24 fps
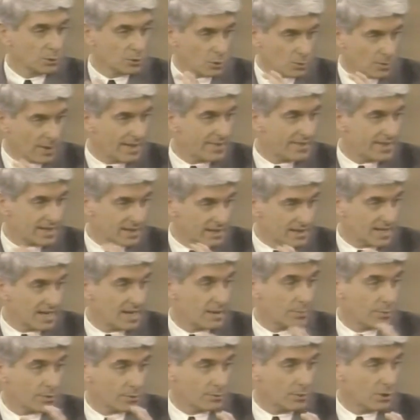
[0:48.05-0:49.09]
to run that
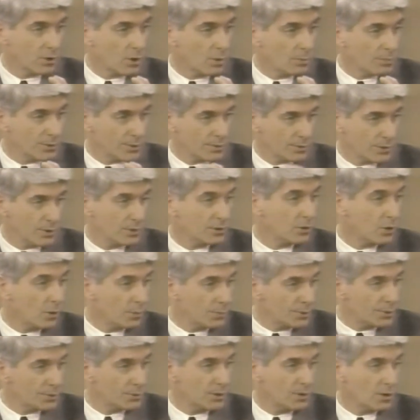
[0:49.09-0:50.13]
tape through a computer and
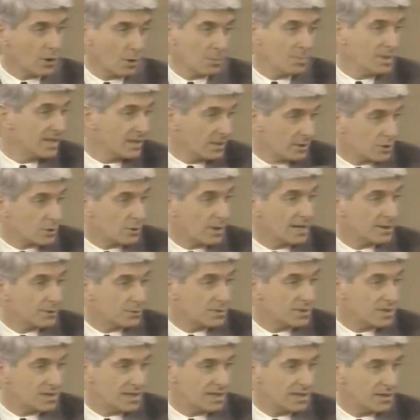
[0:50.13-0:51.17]
compute an orbit and try
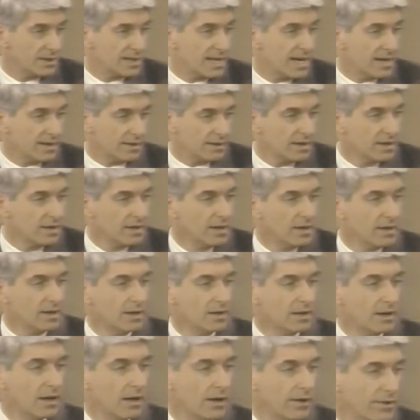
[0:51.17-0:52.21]
to see it again.
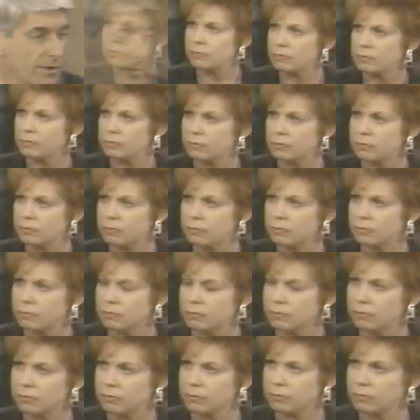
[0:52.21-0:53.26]
And the man in
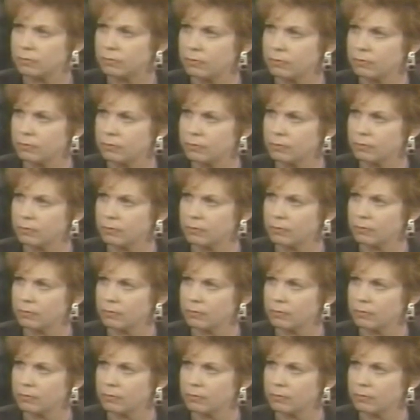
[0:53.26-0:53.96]
charge of the project